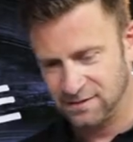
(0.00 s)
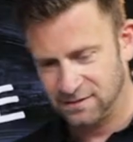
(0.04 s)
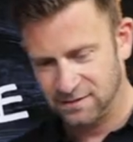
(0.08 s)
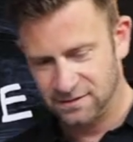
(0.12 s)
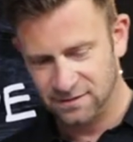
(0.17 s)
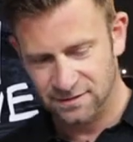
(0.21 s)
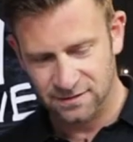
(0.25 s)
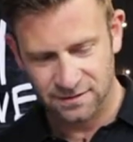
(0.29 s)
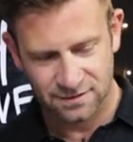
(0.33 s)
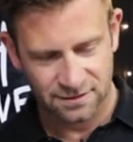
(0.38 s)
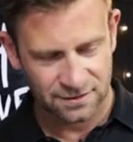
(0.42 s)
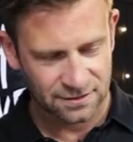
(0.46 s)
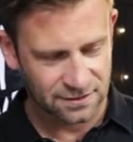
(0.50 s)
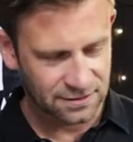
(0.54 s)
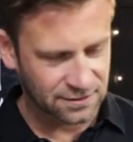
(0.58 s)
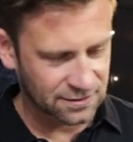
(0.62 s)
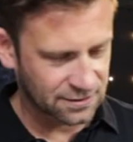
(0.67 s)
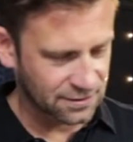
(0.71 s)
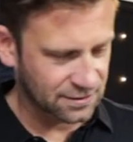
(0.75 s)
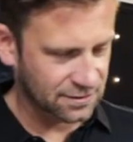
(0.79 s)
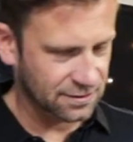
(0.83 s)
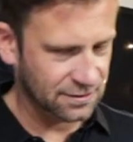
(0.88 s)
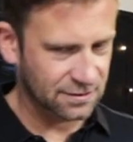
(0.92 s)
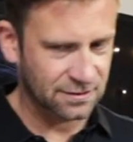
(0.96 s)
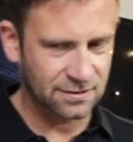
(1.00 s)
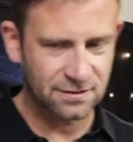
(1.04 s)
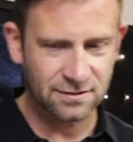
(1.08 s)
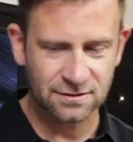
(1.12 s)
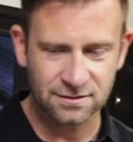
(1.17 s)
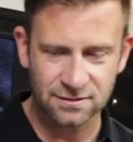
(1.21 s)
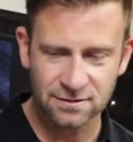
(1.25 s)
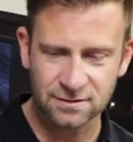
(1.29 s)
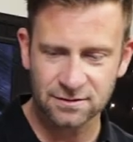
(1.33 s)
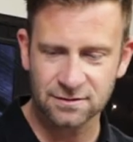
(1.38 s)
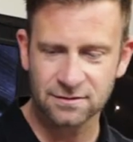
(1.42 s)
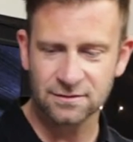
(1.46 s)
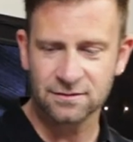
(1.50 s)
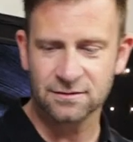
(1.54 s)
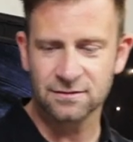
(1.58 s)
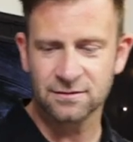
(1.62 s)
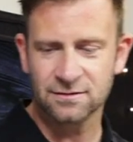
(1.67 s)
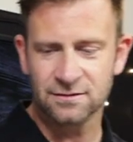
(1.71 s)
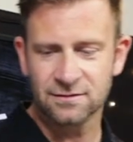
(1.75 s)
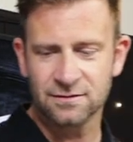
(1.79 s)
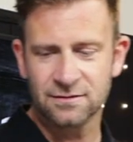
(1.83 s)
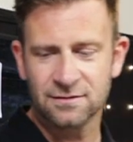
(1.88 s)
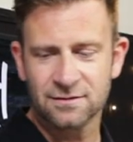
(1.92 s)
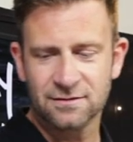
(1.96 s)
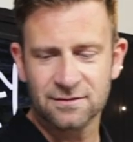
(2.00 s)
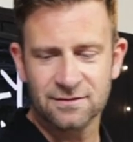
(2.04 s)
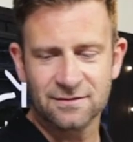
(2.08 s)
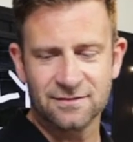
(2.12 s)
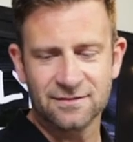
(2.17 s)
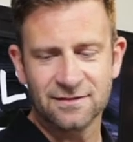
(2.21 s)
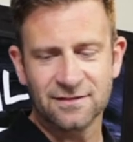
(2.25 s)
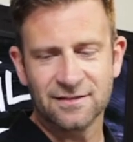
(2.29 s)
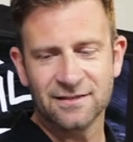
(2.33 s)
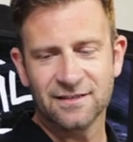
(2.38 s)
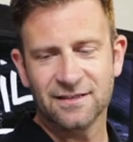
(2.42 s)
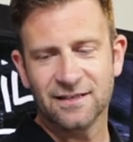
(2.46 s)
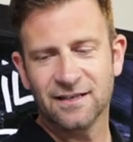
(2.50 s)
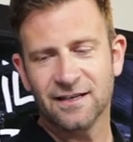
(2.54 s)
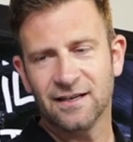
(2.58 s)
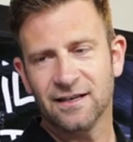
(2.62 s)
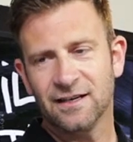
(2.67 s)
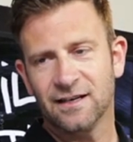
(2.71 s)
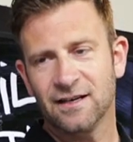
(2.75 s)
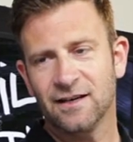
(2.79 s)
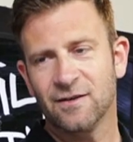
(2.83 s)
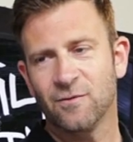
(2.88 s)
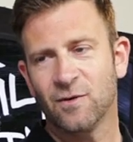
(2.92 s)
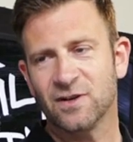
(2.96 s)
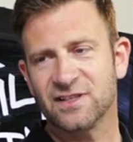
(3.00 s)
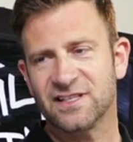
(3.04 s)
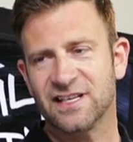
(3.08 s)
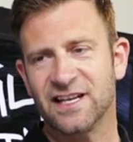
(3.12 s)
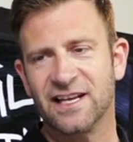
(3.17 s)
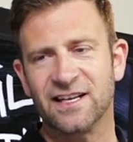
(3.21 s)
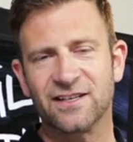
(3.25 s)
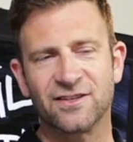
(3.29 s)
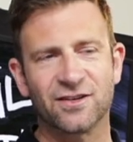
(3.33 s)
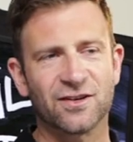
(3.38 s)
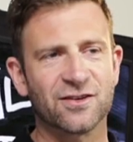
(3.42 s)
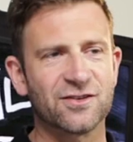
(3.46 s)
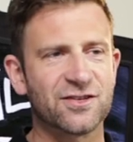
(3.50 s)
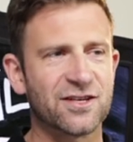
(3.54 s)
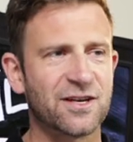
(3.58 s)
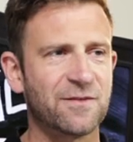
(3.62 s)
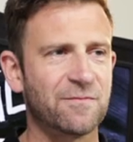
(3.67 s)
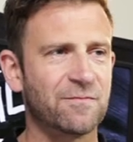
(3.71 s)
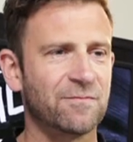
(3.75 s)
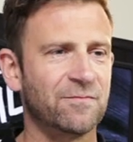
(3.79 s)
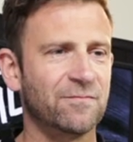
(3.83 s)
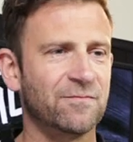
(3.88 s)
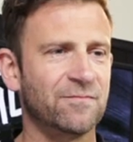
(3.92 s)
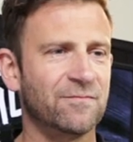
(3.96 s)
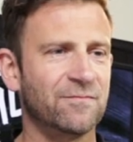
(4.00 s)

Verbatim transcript: summer, I'd love to get in contact. Thank you so much. What's an internship?